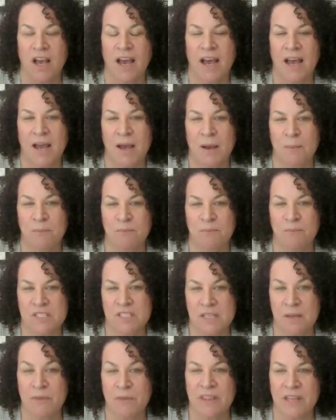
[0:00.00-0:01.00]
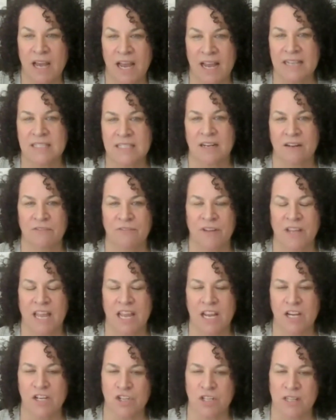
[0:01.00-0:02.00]
some of the
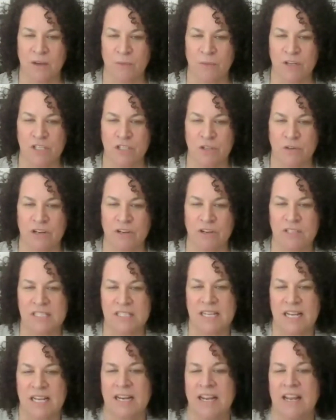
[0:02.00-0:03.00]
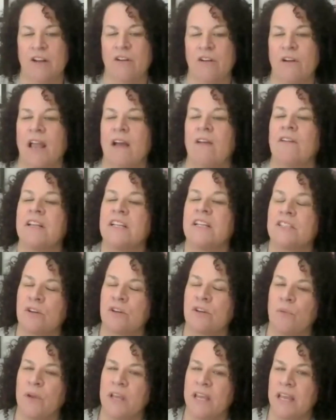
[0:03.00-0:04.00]
identification that we do here in San Diego County.
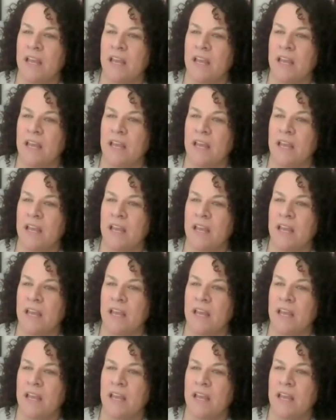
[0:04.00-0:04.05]
So